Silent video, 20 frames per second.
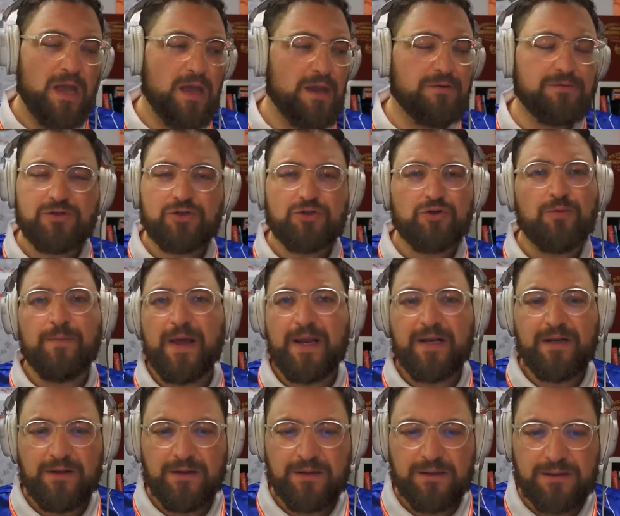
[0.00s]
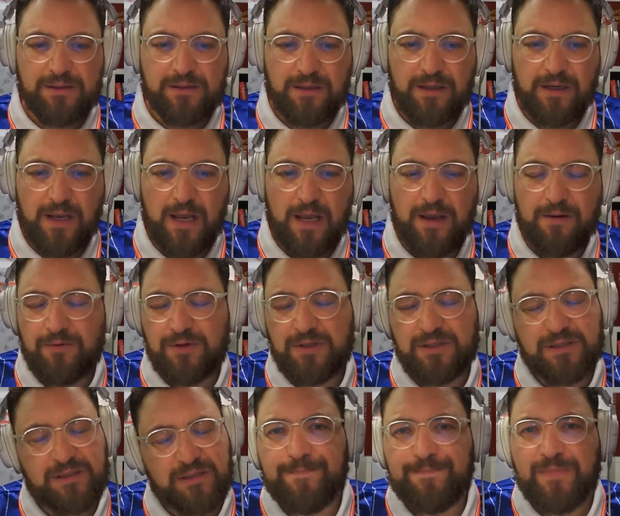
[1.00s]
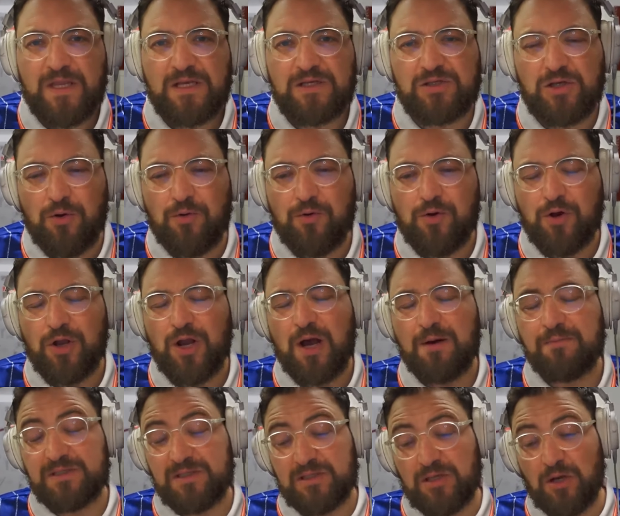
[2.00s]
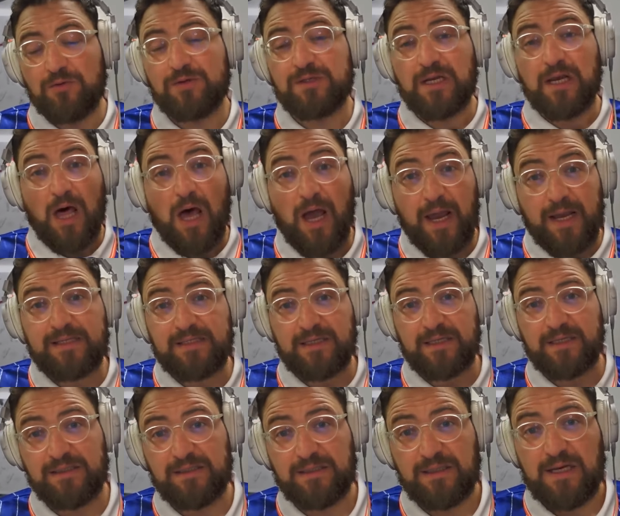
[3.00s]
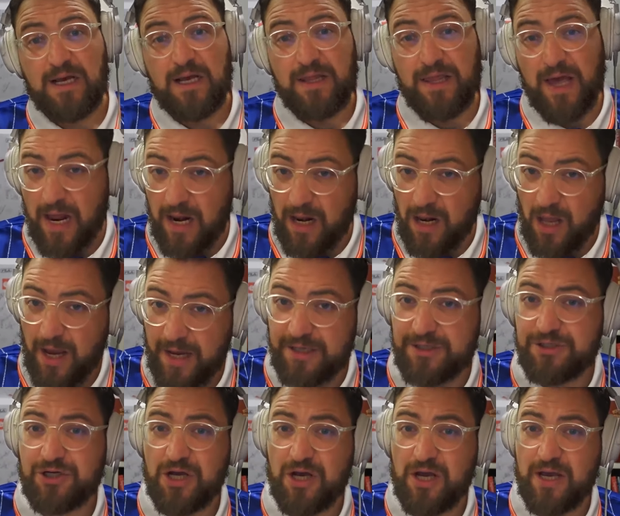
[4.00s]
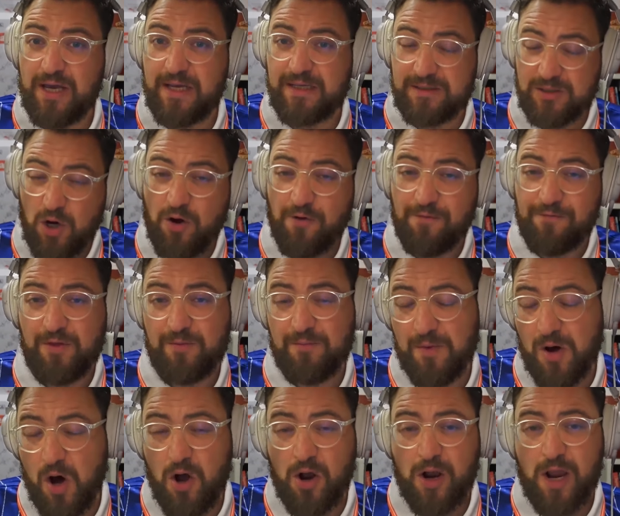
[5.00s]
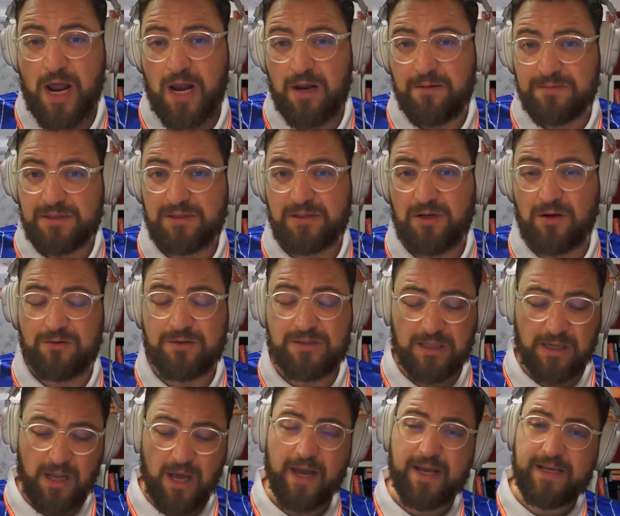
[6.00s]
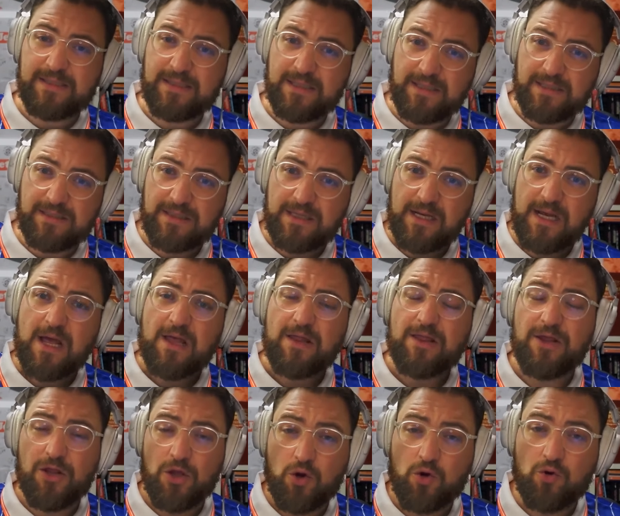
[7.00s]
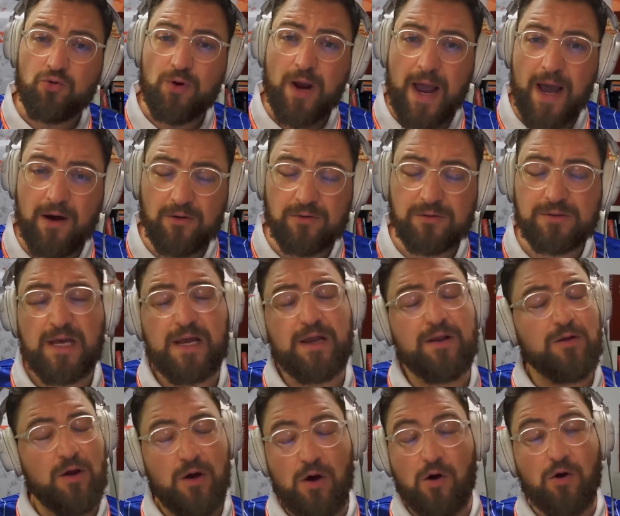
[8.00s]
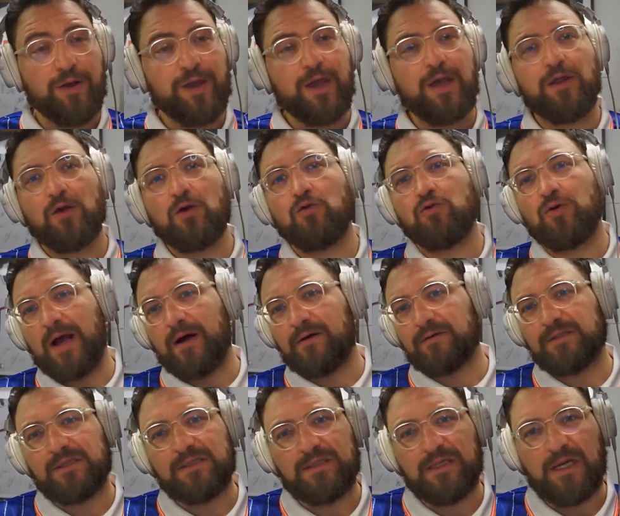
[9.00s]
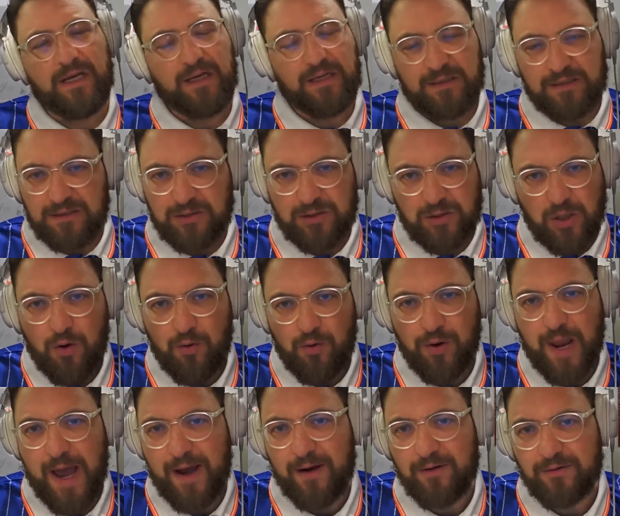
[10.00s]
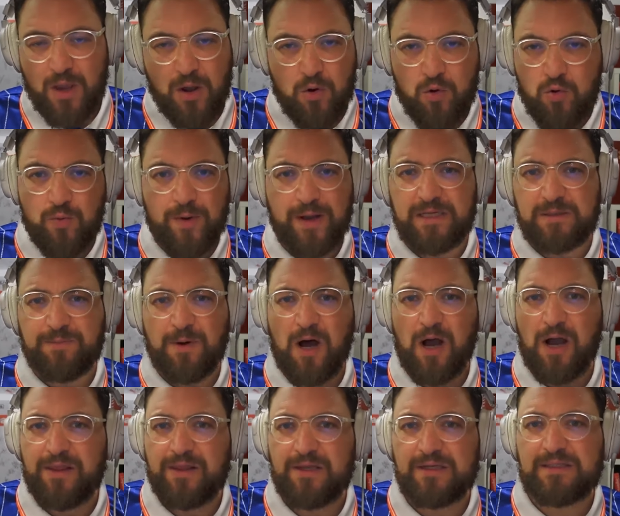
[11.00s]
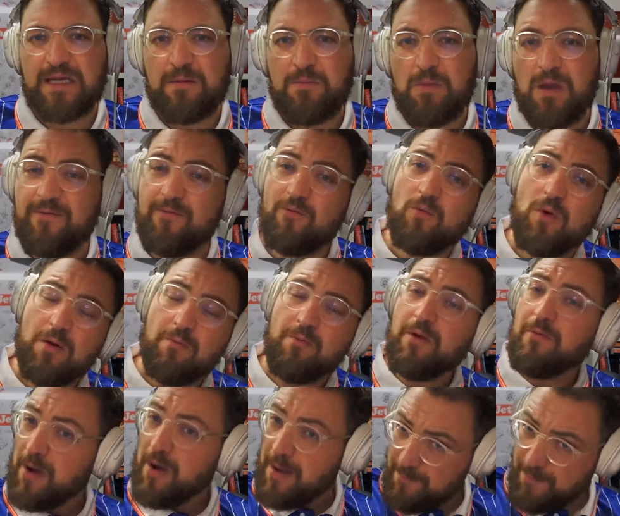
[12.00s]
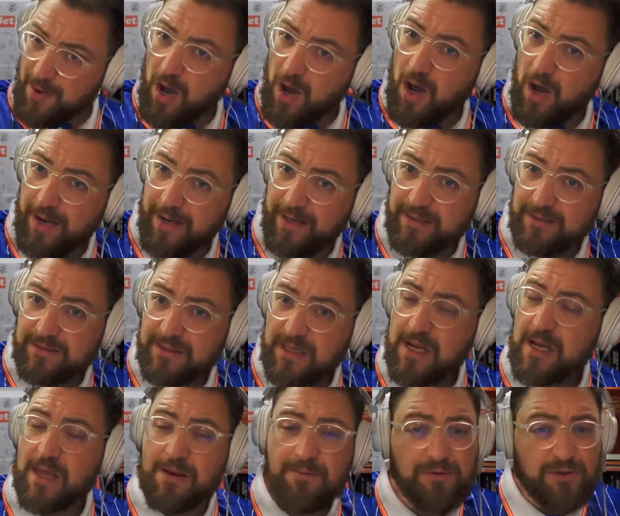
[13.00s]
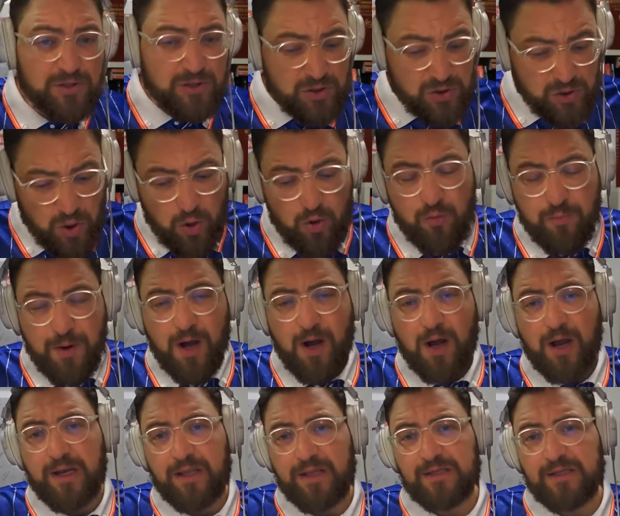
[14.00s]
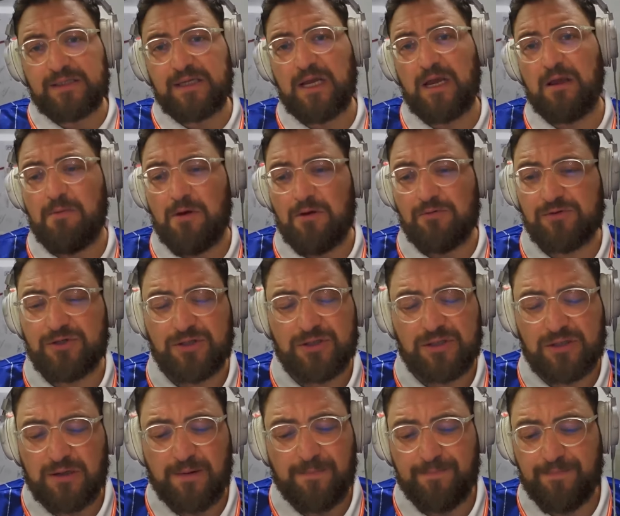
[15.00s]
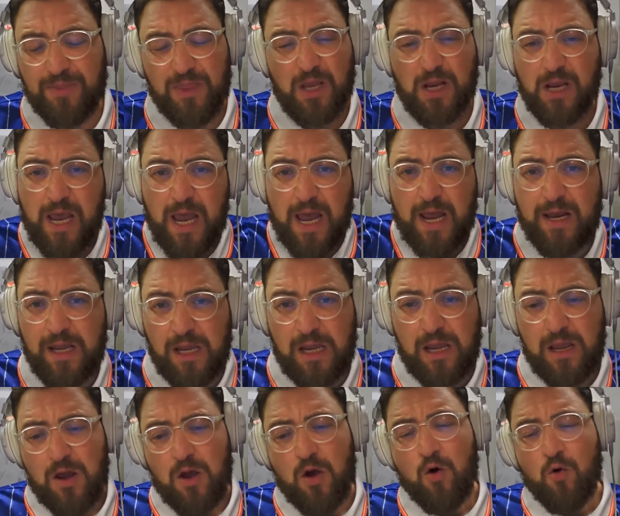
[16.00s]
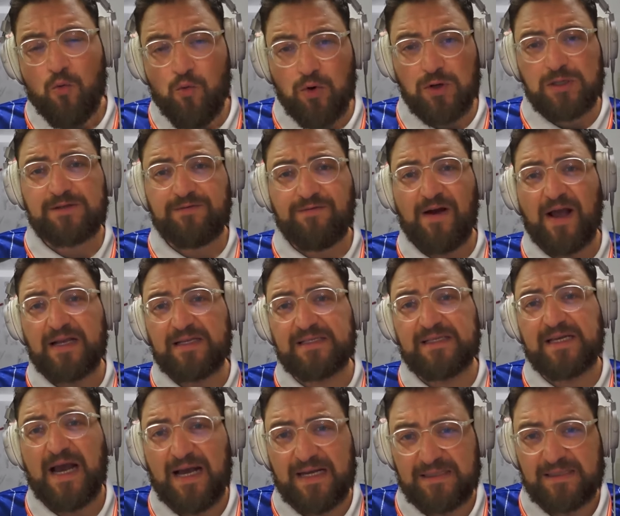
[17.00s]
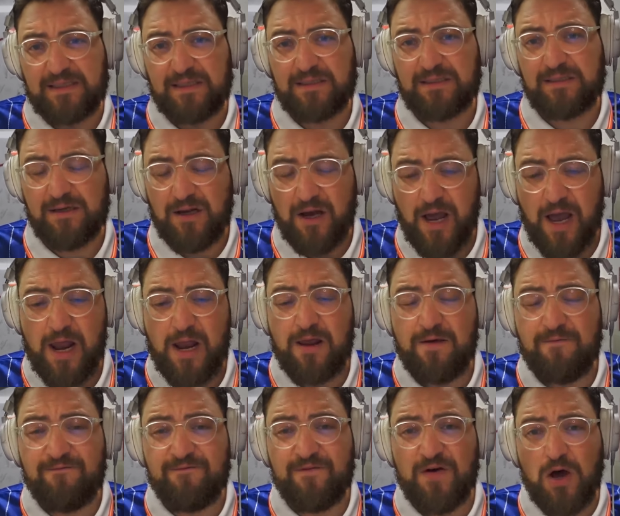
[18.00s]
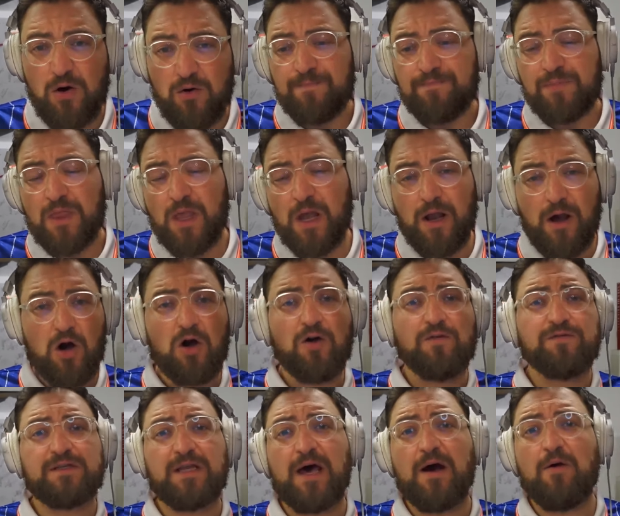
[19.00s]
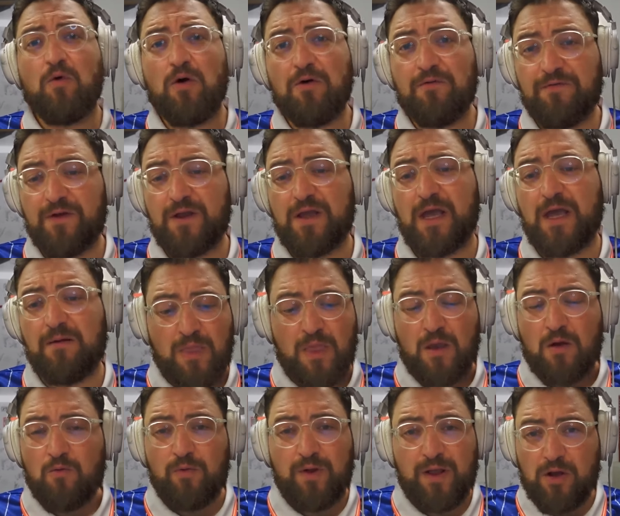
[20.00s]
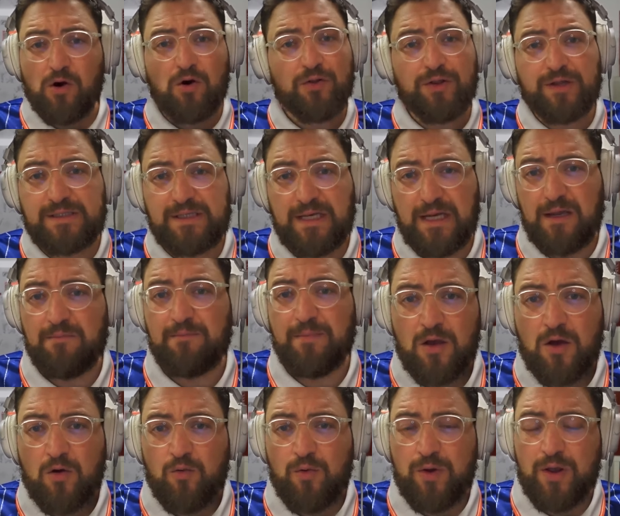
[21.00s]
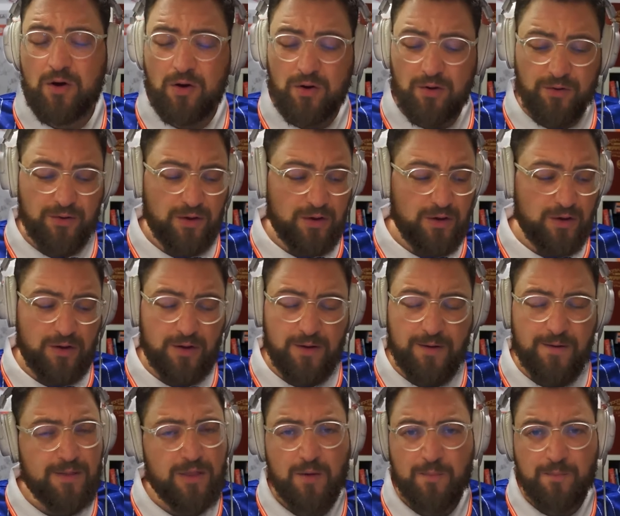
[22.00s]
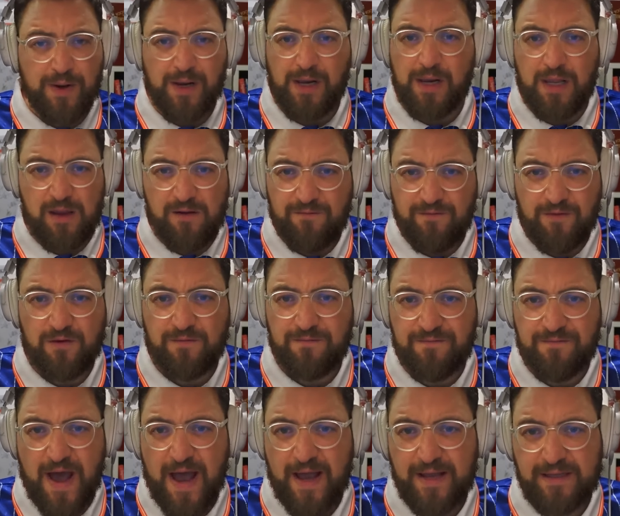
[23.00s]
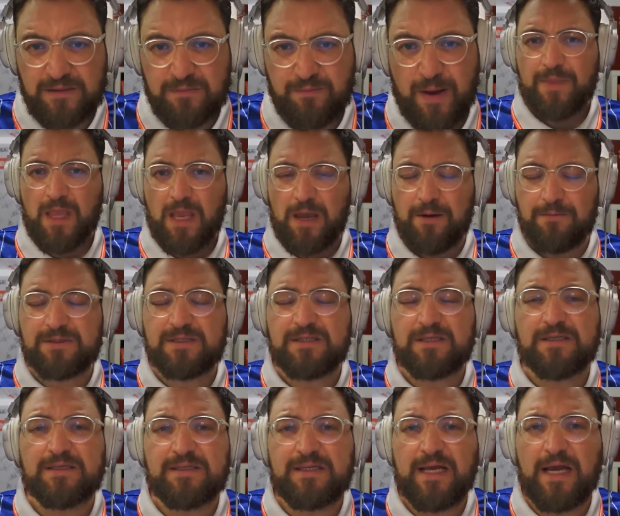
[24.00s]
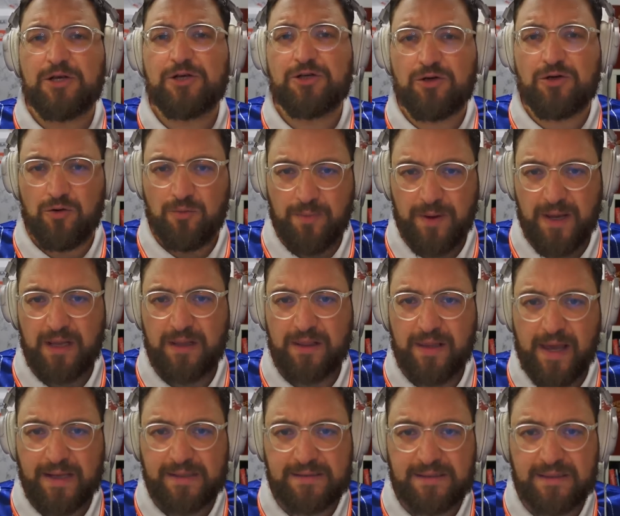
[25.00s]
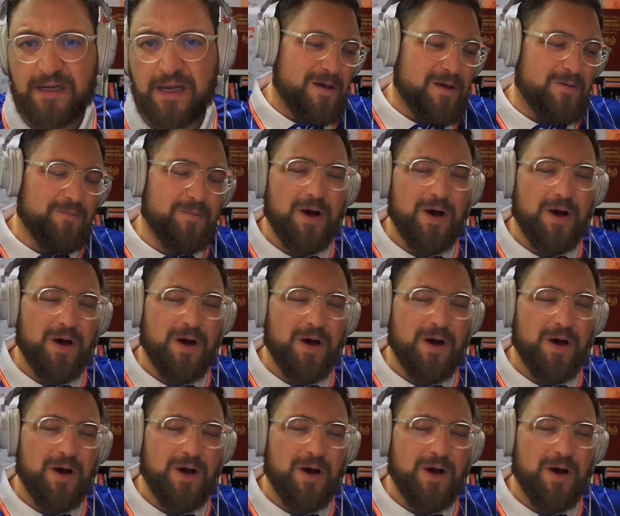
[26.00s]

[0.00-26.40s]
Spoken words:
It was tremendous. It was so good. I'm so delighted that Elijah is off the mark. And I'm so delighted that the crowd, and oh yeah, the crowd today, so loud. Always behind the team. Even when we went behind, they were so behind the team. It was just, the Kenny was fantastic tonight. And it felt like after that Watford game, we got the team back. We got the belief of the fans back. It was sensational being there today.